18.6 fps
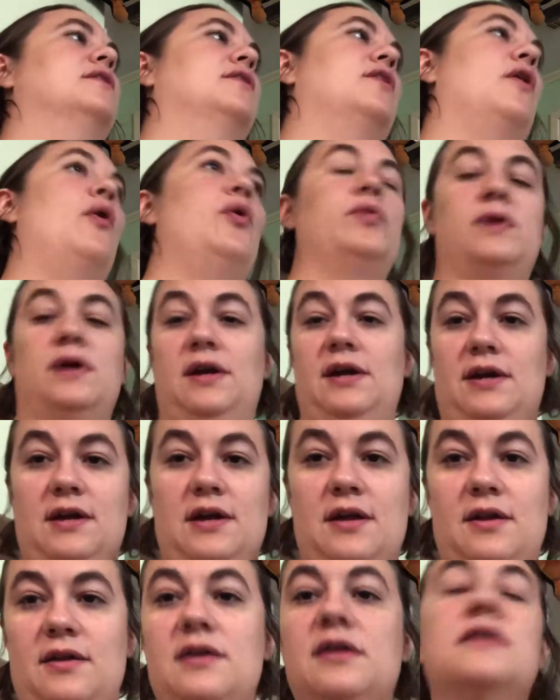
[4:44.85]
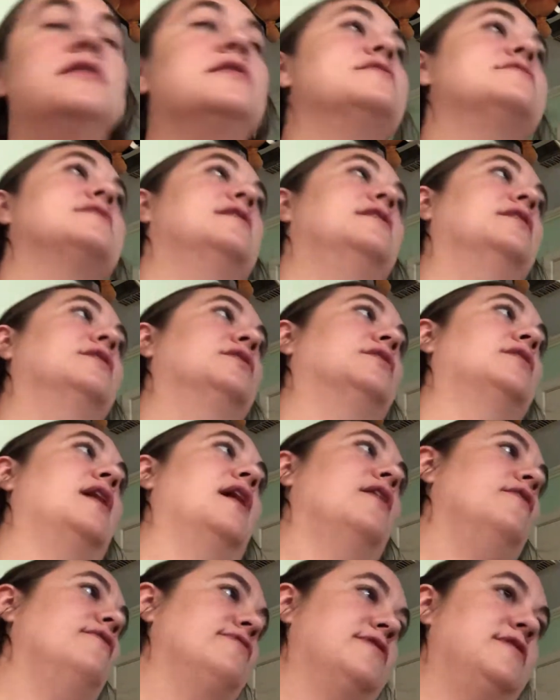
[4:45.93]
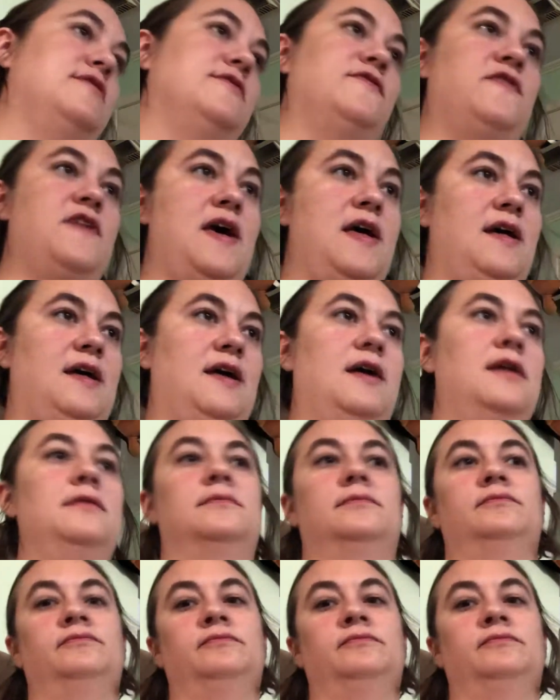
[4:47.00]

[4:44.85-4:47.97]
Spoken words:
Coconut is another healthy fat.